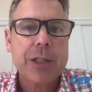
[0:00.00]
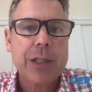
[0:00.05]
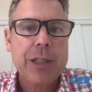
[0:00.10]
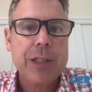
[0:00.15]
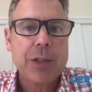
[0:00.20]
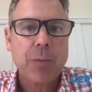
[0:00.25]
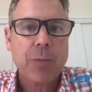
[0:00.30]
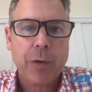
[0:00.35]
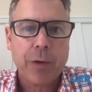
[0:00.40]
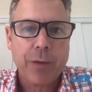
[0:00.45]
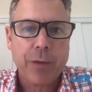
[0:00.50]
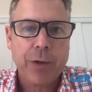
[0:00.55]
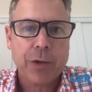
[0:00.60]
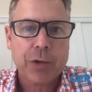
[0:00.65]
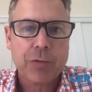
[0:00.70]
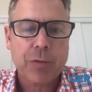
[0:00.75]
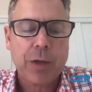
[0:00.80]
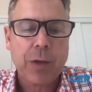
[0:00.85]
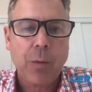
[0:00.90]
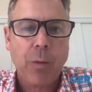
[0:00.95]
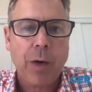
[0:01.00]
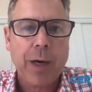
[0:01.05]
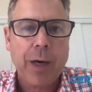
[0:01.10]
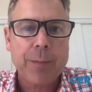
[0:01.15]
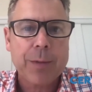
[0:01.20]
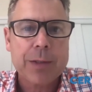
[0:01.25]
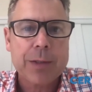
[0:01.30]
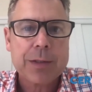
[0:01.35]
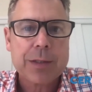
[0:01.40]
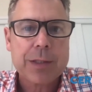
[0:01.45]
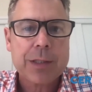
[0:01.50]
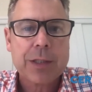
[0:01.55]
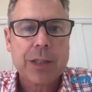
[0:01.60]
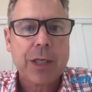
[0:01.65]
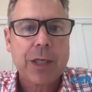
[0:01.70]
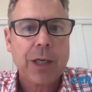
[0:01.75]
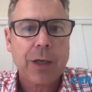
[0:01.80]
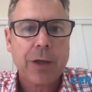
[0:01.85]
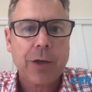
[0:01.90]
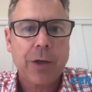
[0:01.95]
each one of those requirements is
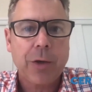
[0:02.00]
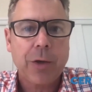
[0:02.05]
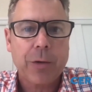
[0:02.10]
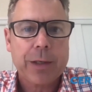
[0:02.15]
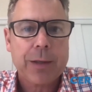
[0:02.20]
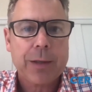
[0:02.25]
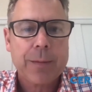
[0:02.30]
color coded.